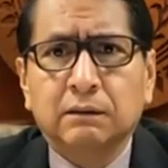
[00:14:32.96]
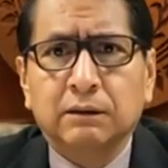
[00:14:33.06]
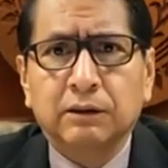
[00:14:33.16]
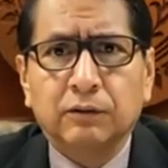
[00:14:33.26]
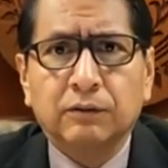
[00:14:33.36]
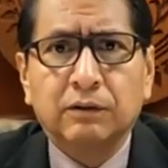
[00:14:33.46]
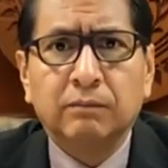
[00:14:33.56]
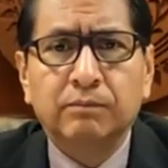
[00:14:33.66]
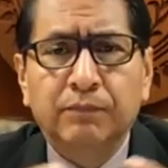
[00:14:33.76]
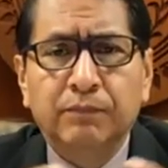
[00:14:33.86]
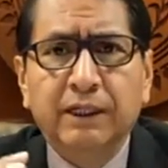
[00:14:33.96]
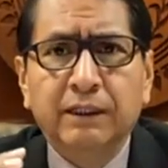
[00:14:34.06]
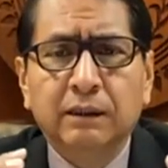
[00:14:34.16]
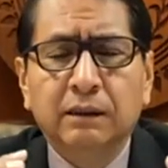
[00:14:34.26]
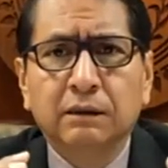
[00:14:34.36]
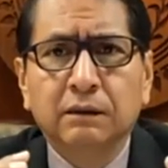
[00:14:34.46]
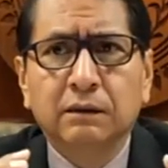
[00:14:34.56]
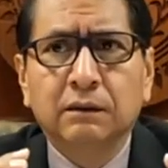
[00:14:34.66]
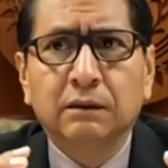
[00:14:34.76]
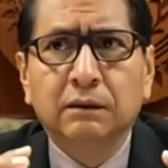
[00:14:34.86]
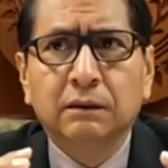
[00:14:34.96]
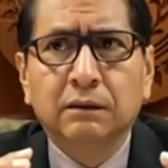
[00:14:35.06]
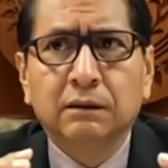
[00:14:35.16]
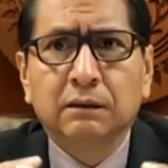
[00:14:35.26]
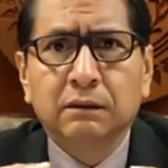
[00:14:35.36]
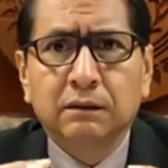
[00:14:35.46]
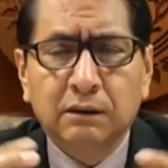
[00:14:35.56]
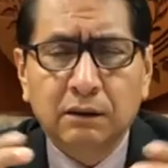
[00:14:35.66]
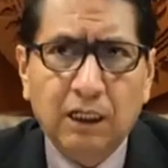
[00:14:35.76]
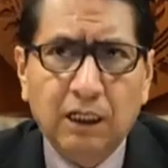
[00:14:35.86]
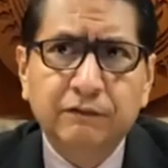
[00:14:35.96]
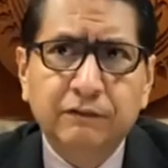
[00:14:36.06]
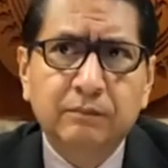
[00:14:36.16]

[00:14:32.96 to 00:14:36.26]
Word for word: you know, the big cough,